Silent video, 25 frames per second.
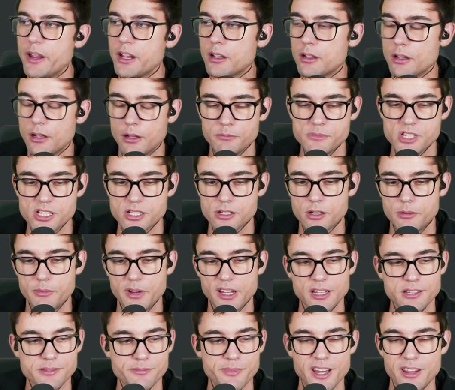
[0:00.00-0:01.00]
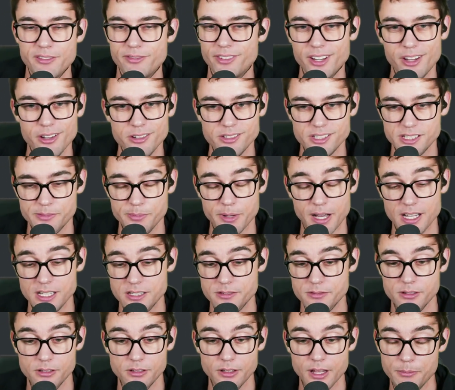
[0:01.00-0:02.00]
just going to make as many videos as
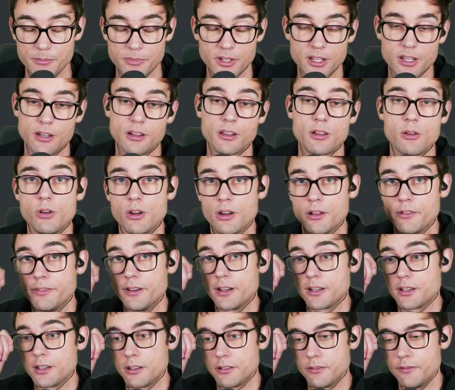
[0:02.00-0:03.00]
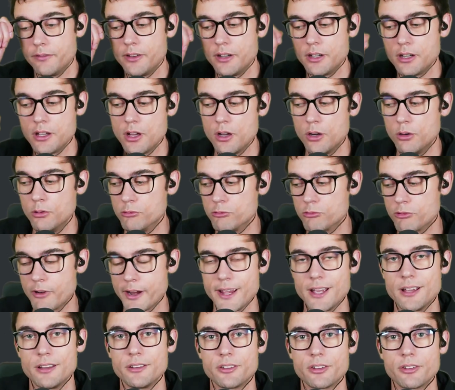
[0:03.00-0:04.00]
possible. I'm going to go on a fucking video
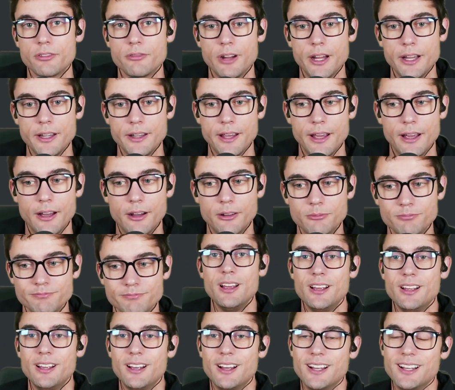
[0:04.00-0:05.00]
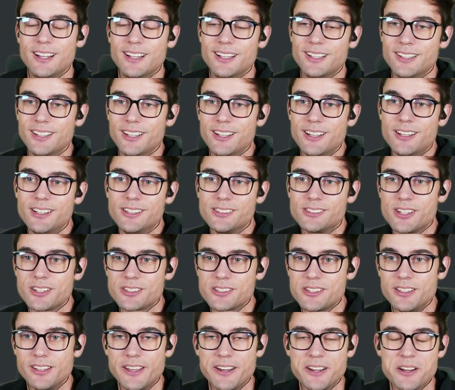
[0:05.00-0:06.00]
rant right now. I'll talk to
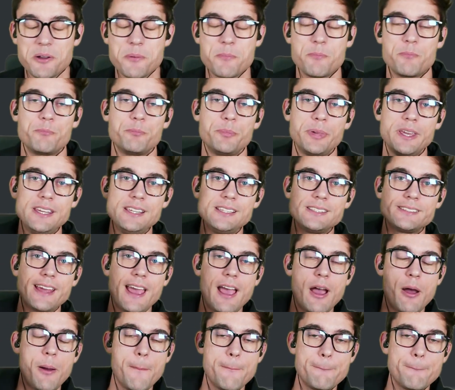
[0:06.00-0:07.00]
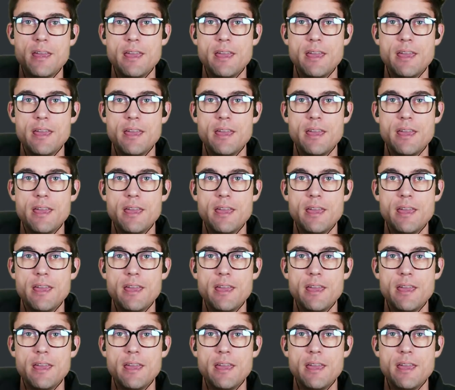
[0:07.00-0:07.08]
you later. Peace out.